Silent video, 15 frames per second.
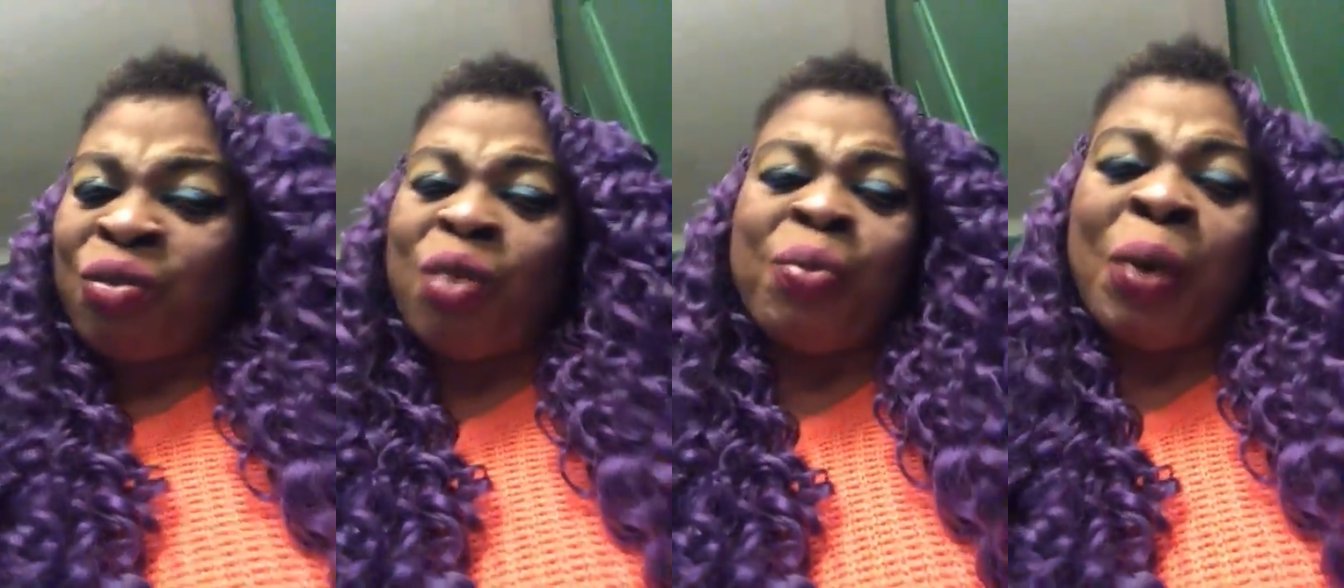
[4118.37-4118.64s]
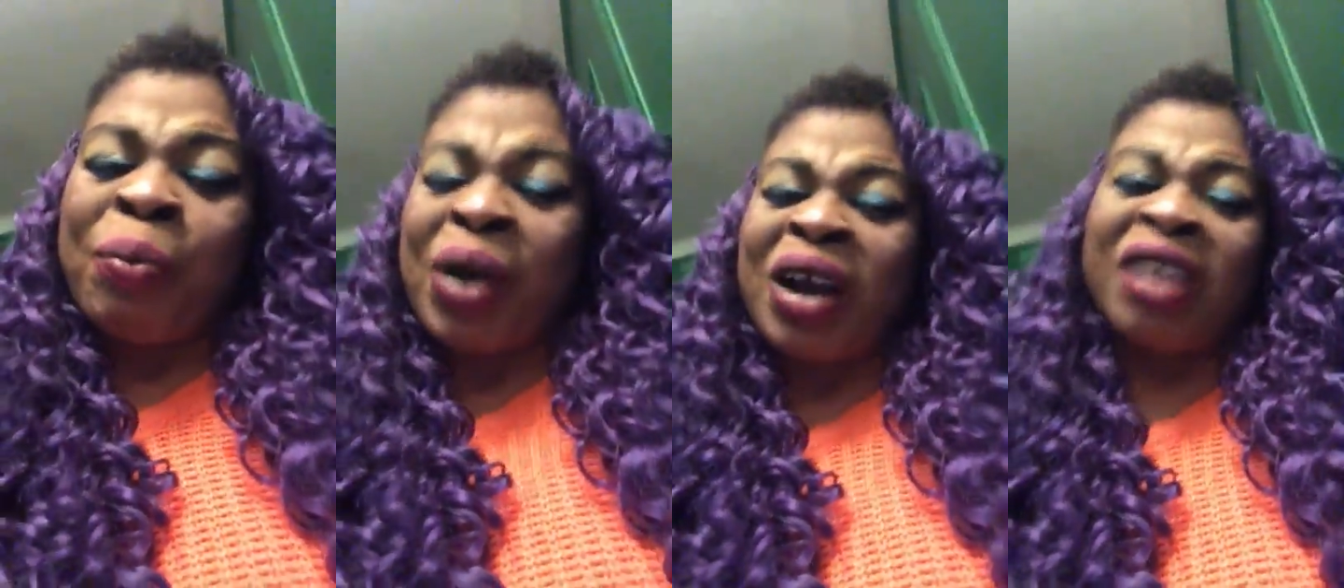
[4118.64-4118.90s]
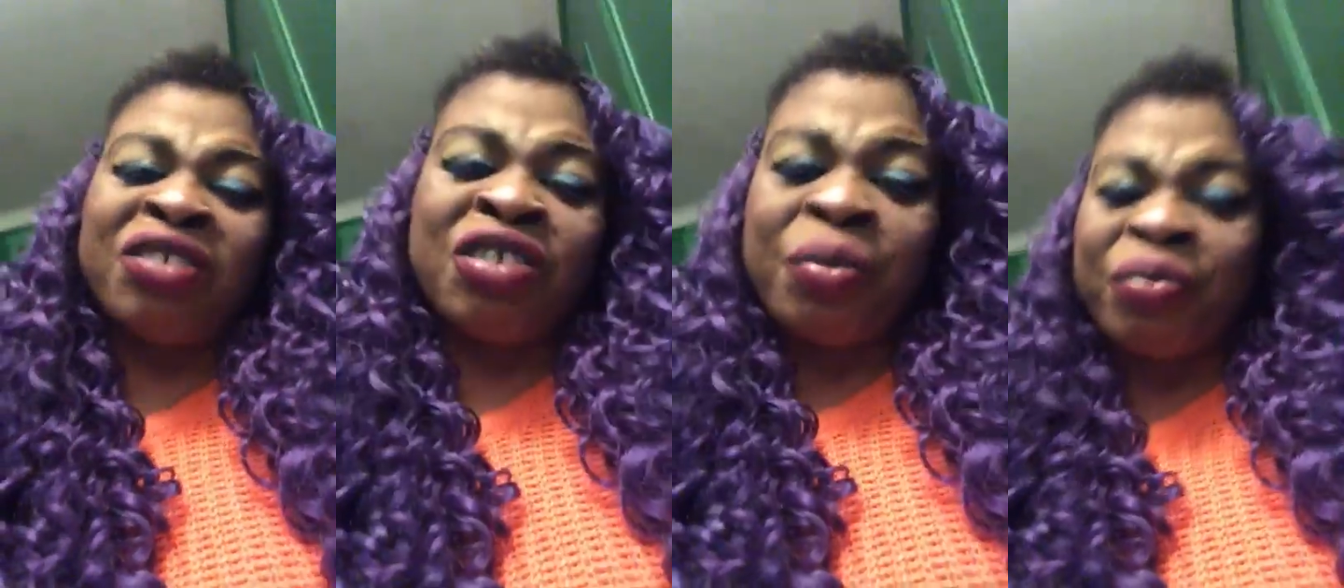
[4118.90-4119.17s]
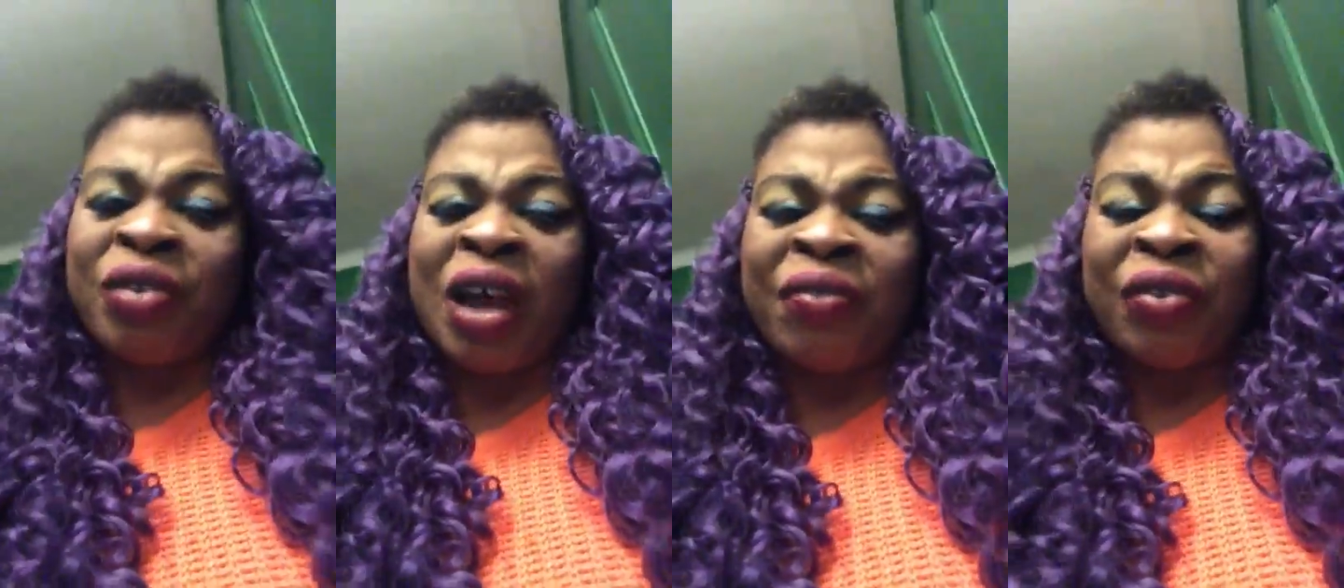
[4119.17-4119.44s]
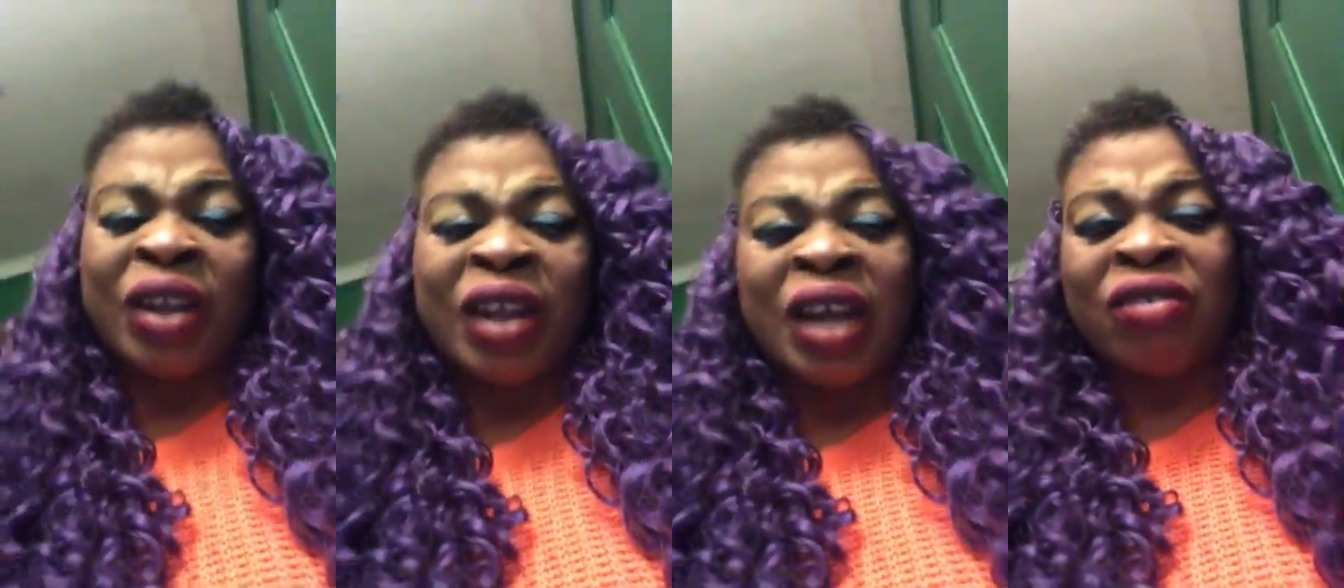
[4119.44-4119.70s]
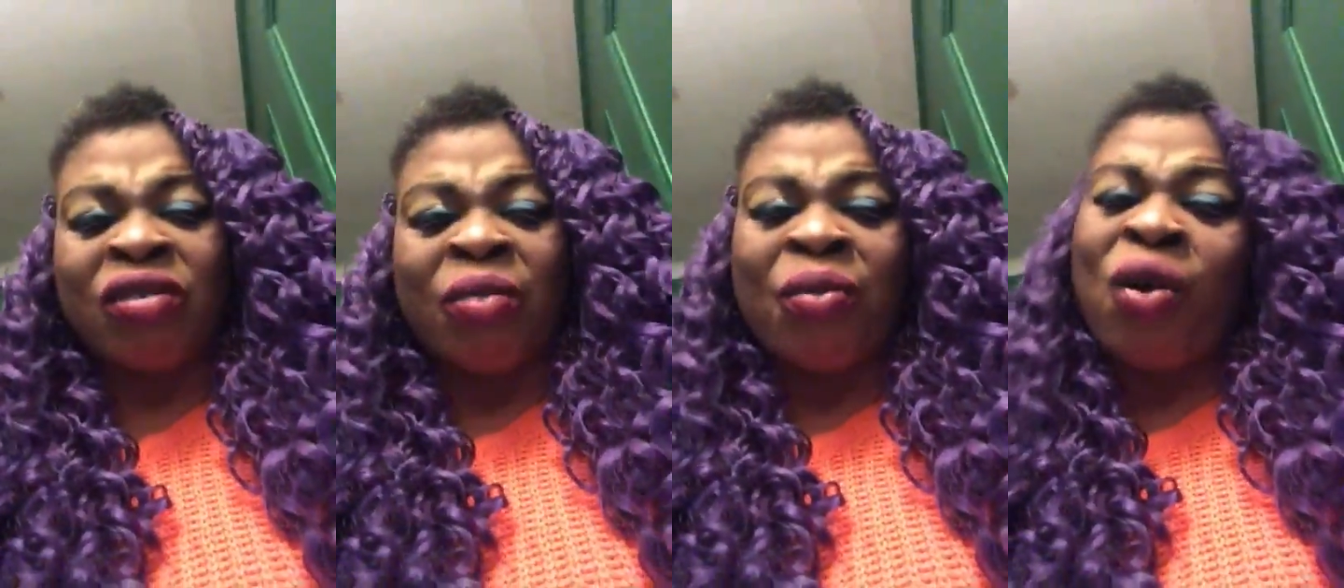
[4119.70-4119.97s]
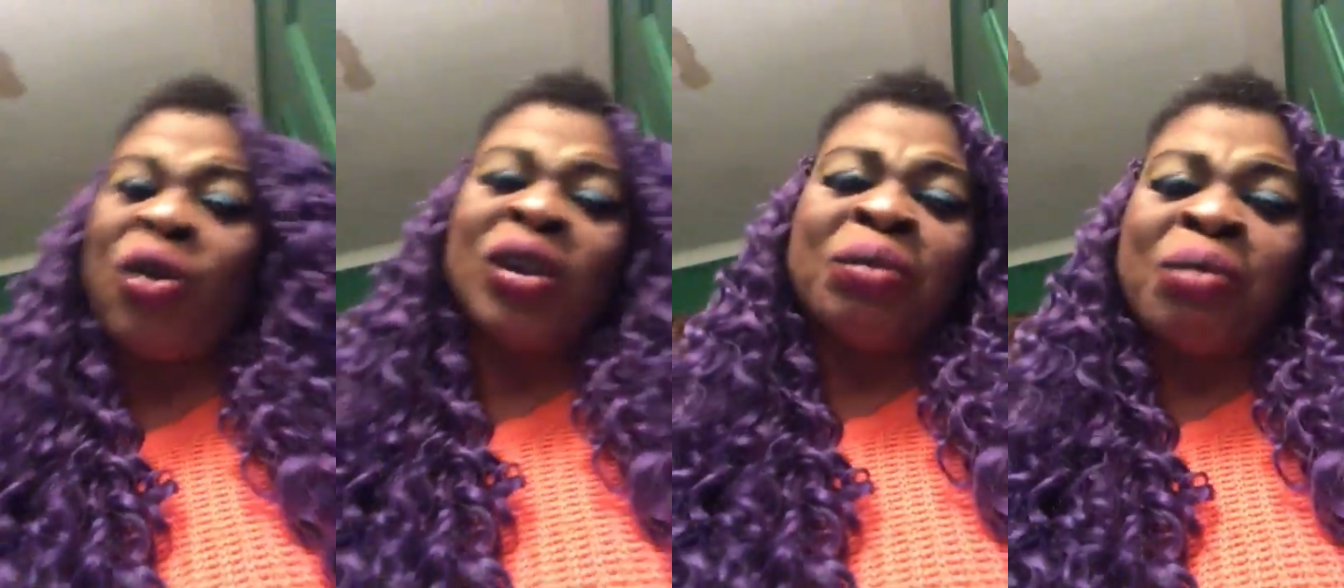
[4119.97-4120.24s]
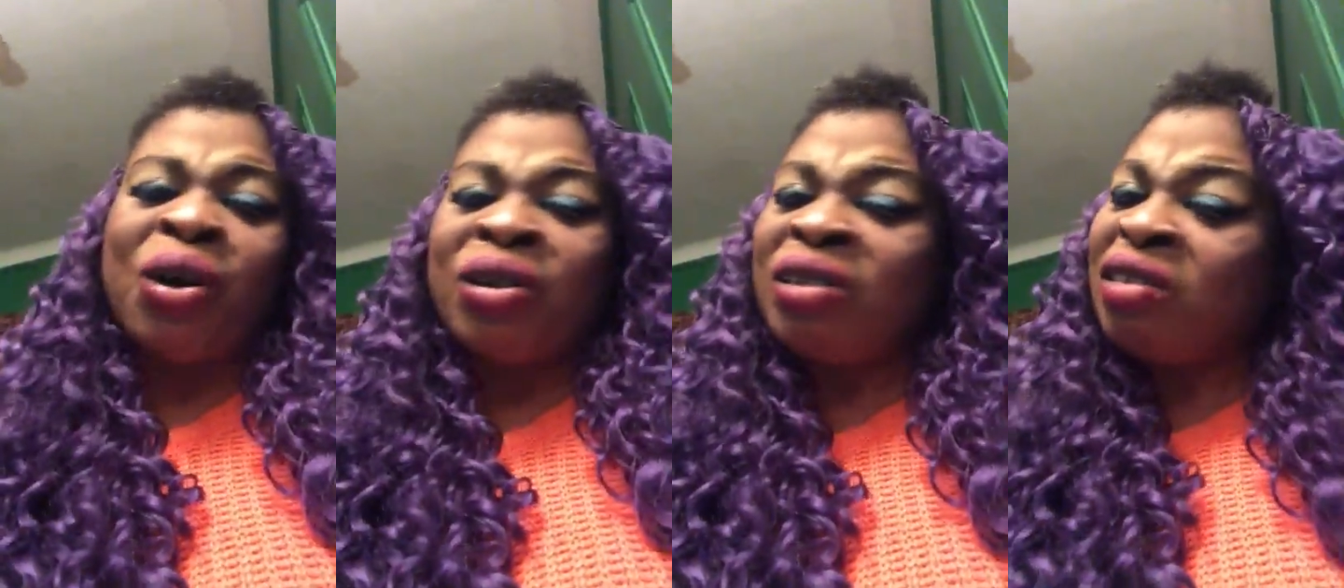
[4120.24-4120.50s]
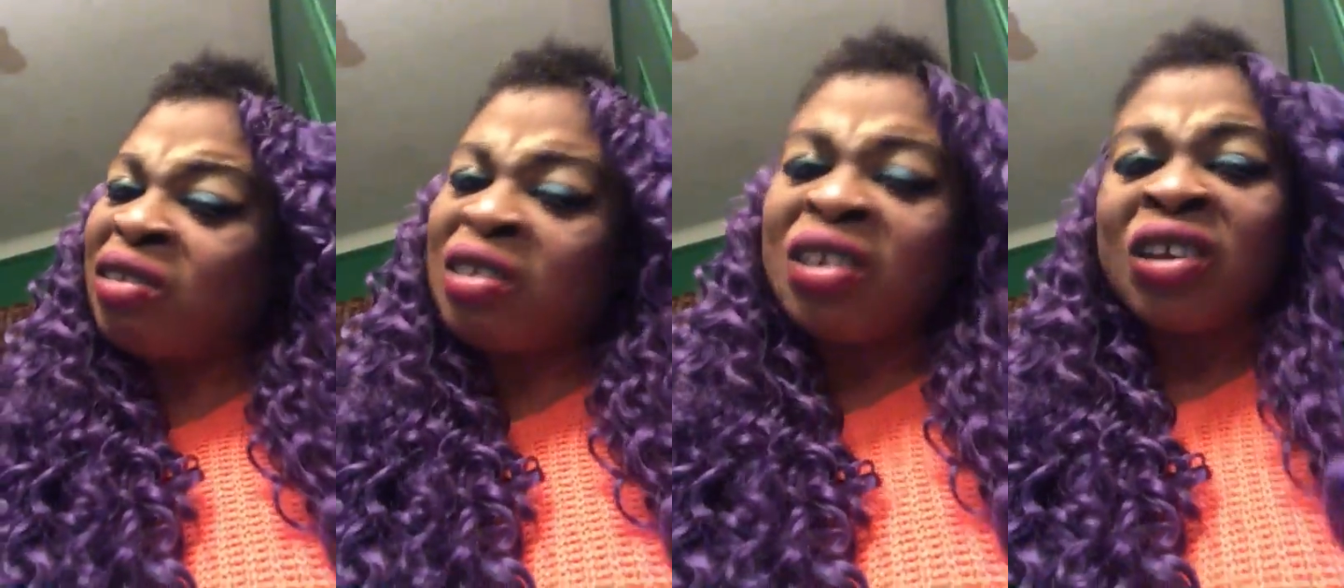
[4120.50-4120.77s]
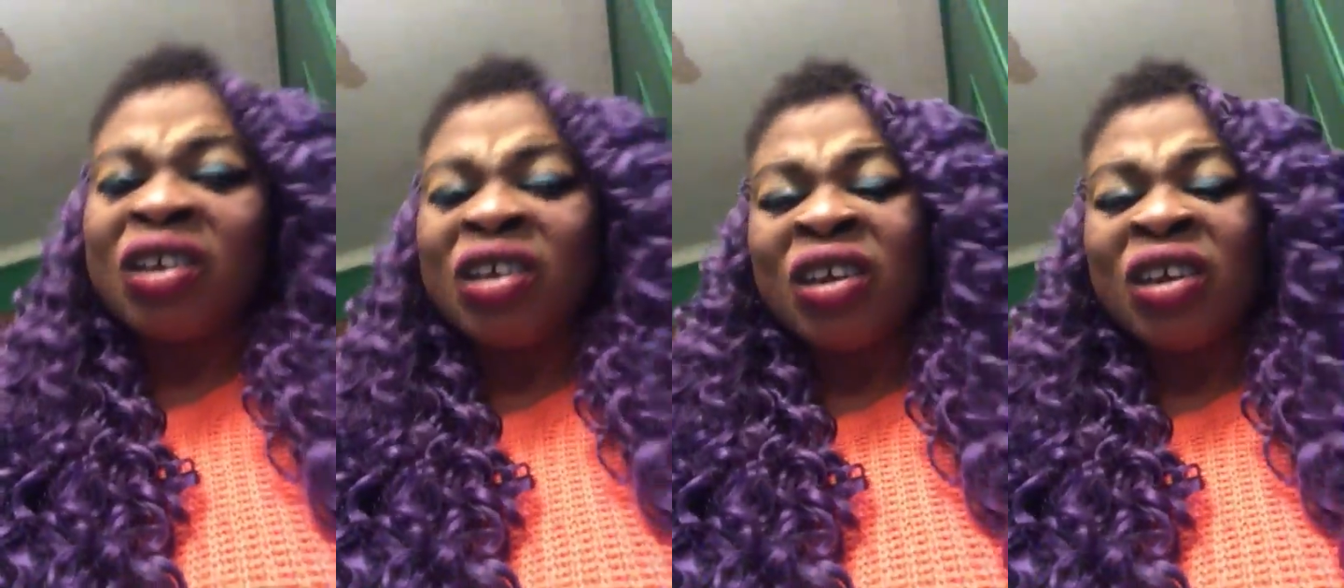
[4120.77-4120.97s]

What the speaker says: What a pack of chips after that, some honey buns.